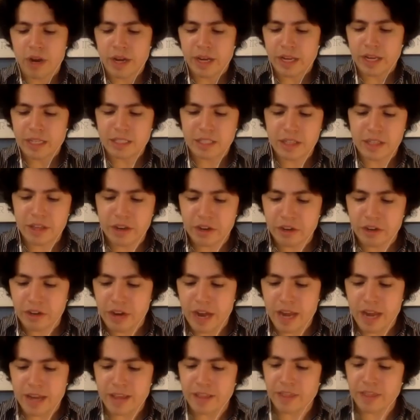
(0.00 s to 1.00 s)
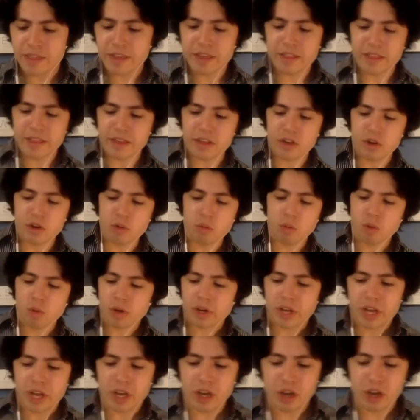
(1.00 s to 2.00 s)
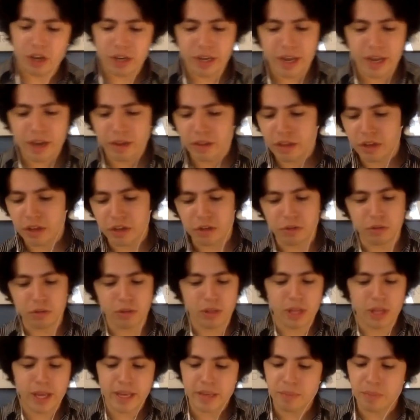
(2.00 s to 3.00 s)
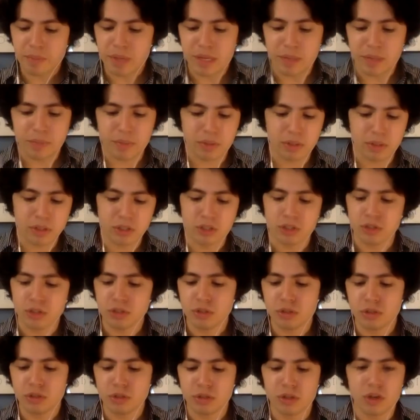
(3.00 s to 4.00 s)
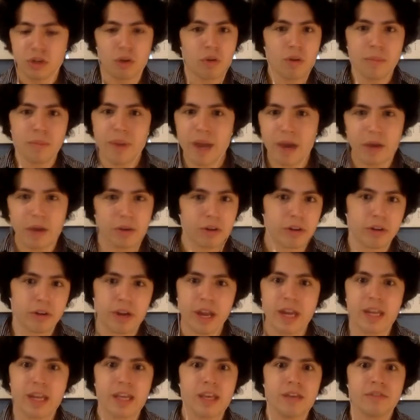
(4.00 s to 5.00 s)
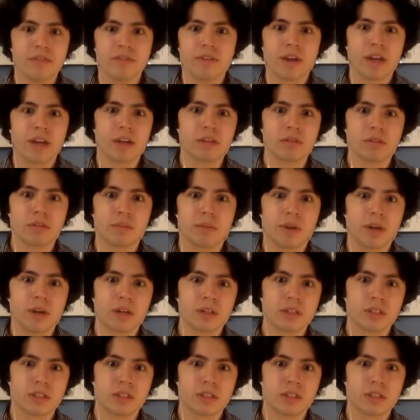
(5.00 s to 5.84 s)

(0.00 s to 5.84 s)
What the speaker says: Is there anything that you're working on now that you'd like people to know about, or any final remarks,